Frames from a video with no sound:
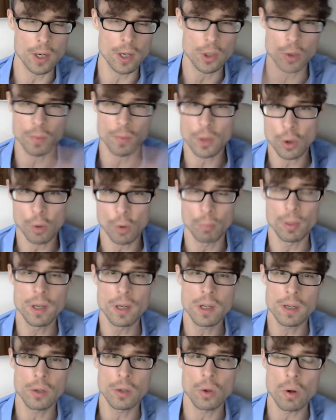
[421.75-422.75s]
something
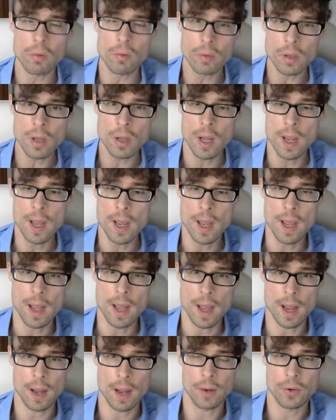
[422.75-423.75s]
completely novel,
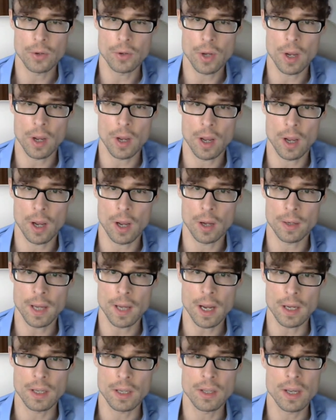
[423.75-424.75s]
and
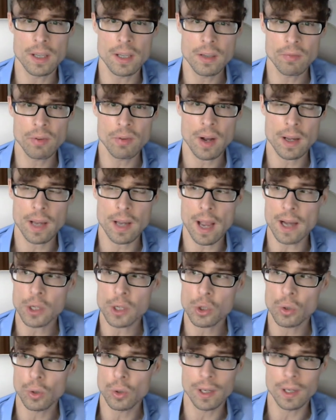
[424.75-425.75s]
identifying
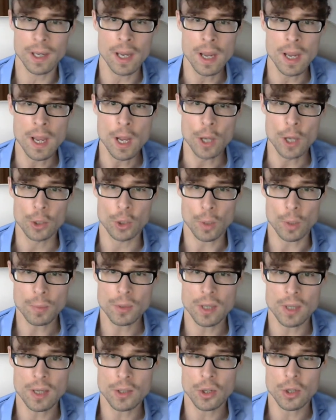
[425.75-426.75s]
actually
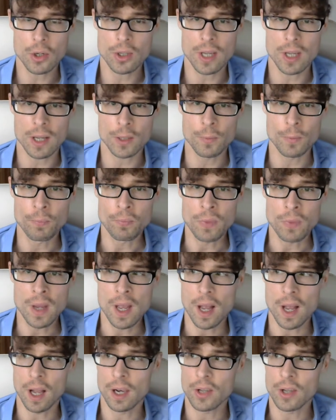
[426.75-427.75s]
substances that,
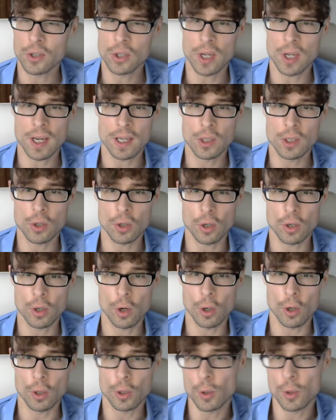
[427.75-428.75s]
let's say, it's
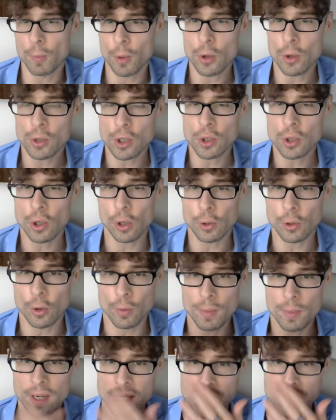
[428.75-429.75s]
a process called
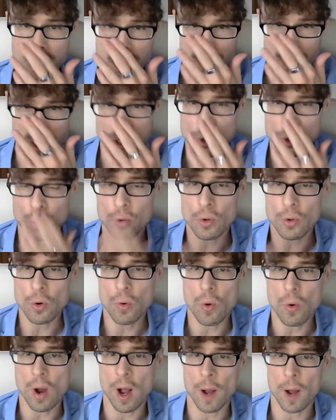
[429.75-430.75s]
hormesis. So
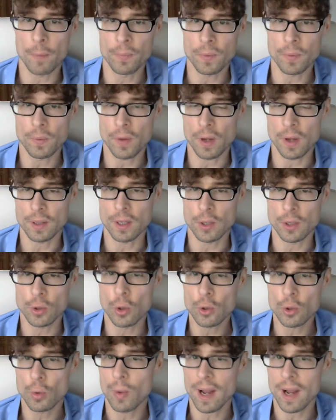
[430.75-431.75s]
you that's
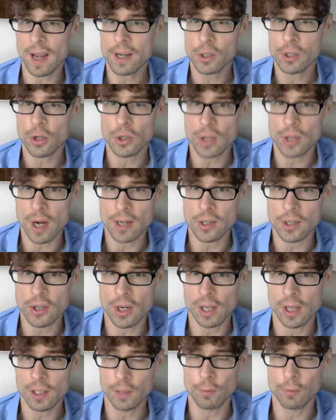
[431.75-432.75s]
also why exercise is
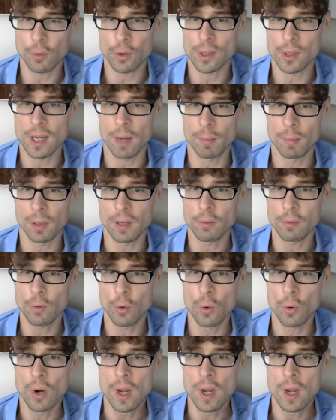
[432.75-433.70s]
healthy. For example, if you